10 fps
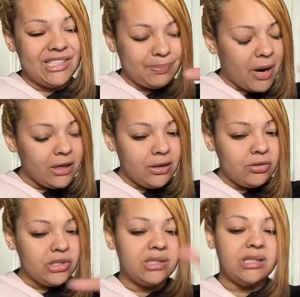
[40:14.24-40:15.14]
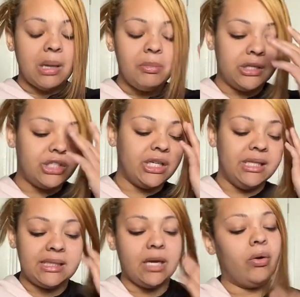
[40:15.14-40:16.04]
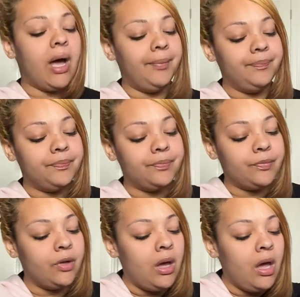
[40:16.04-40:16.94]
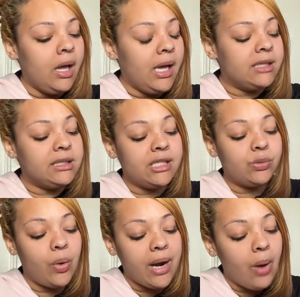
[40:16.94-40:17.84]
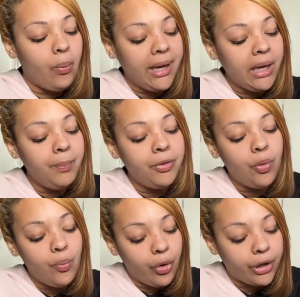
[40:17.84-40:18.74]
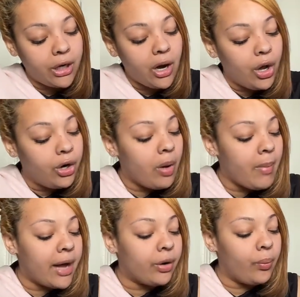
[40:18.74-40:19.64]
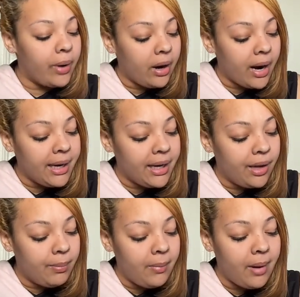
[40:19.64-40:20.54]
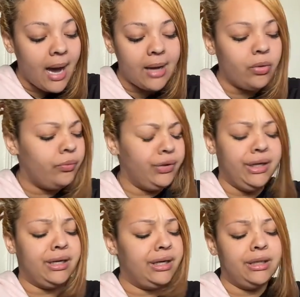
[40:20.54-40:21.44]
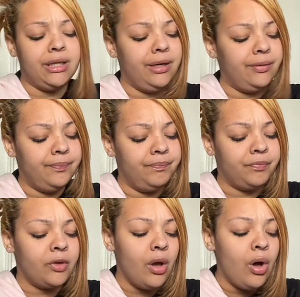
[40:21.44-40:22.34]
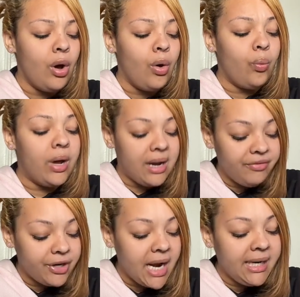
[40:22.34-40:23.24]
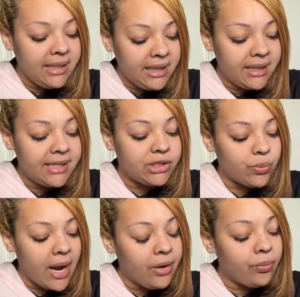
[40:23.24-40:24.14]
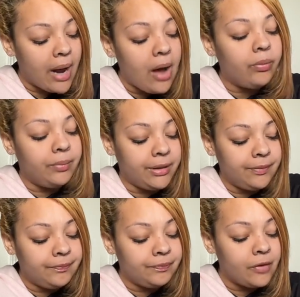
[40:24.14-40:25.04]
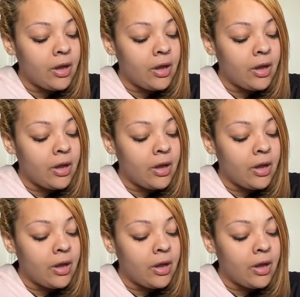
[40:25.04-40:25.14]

spark notes some of the shit he said, okay? It says, when I wake up in the morning, no matter where I am, I don't need anything. Whatever I need is right around me.